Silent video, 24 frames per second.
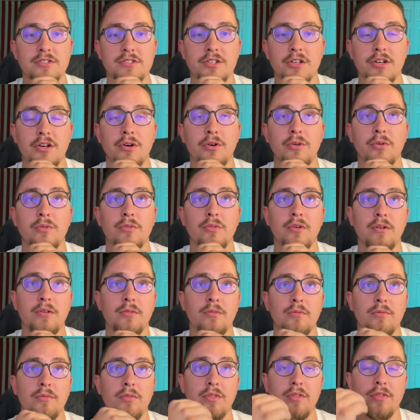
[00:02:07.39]
So
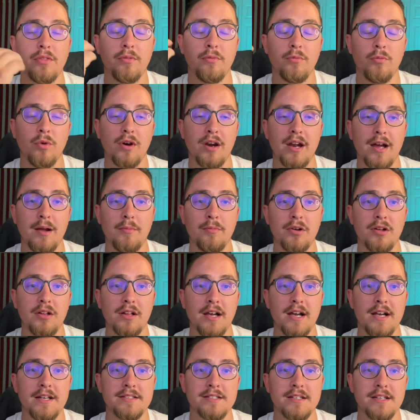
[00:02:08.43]
what I'm
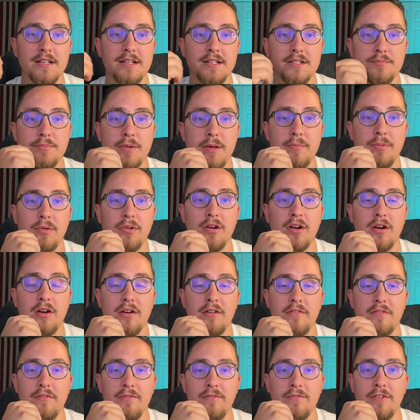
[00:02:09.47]
realizing is people
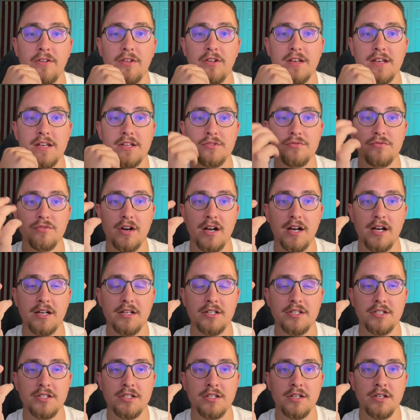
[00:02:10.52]
aren't feeling as
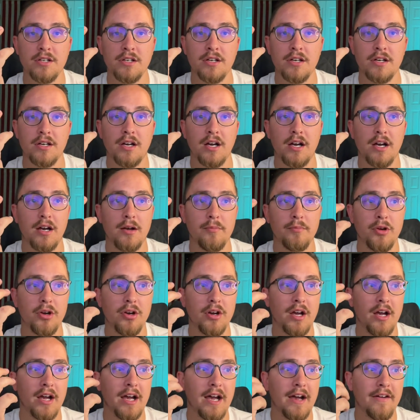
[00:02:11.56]
rushed.
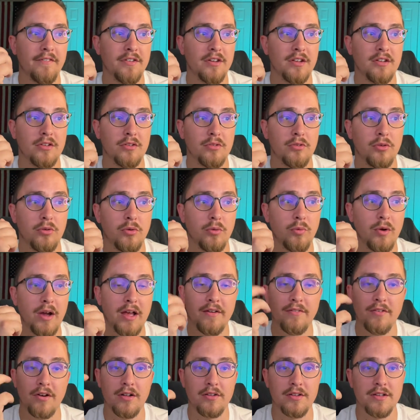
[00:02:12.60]
You're not having to
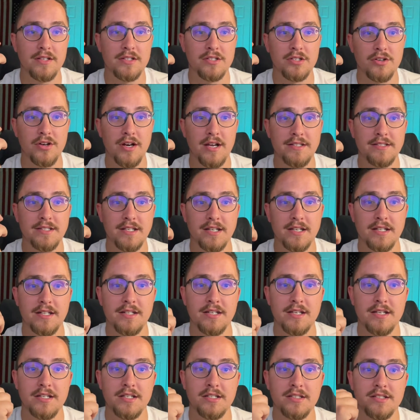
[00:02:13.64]
waive all these crazy
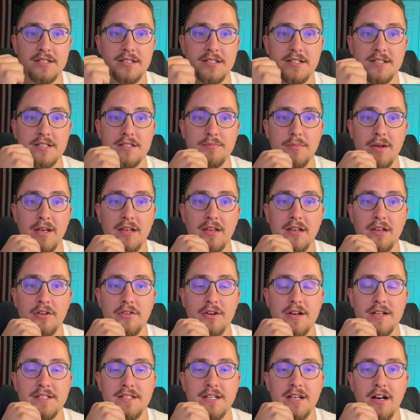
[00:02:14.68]
contingencies, making
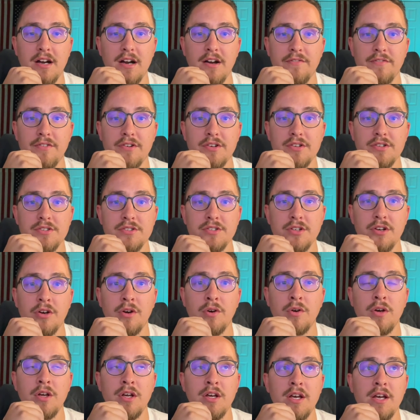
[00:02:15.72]
crazy offers.
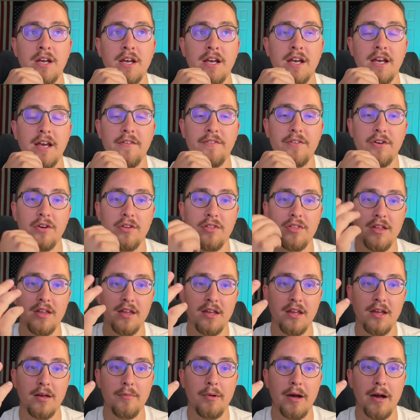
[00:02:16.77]
So if you're
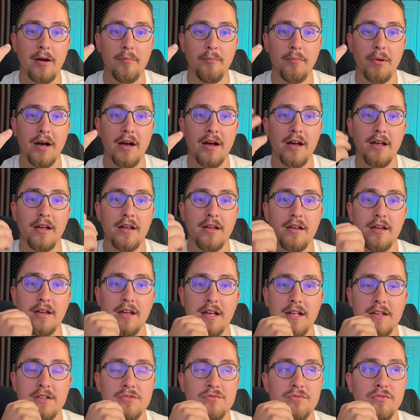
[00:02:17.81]
thinking about buying,
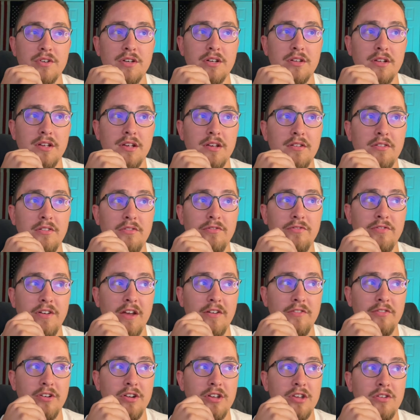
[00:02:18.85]
it's really
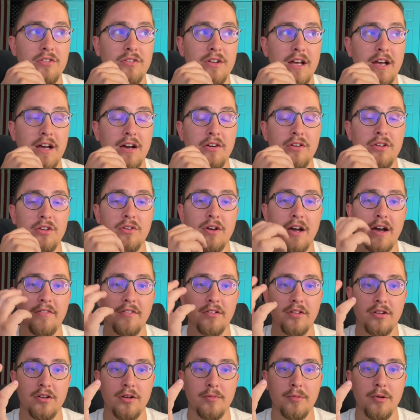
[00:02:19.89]
favoring you now. You have
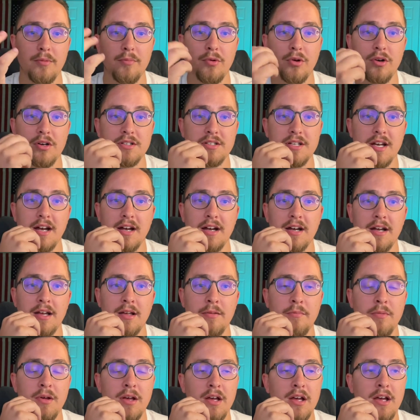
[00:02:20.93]
a little bit more
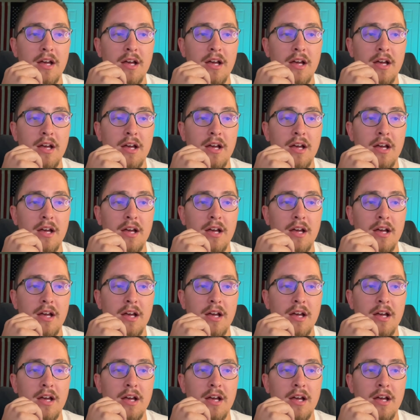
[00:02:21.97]
time.